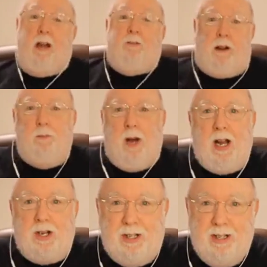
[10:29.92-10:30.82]
very
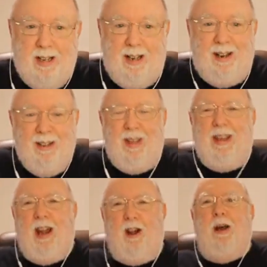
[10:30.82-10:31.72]
much. They
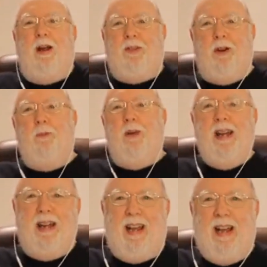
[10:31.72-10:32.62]
care about their own
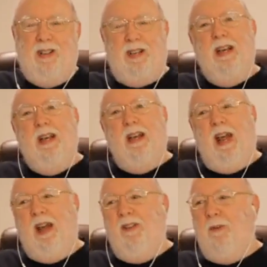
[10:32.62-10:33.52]
bank accounts,
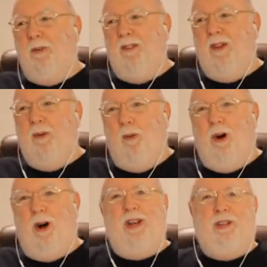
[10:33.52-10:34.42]
and they and they
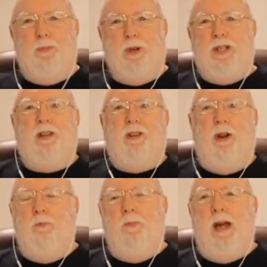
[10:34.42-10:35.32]
want to protect
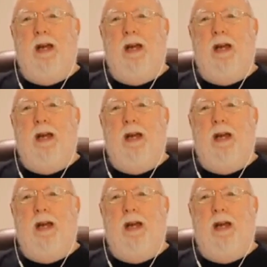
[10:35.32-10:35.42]
their own bank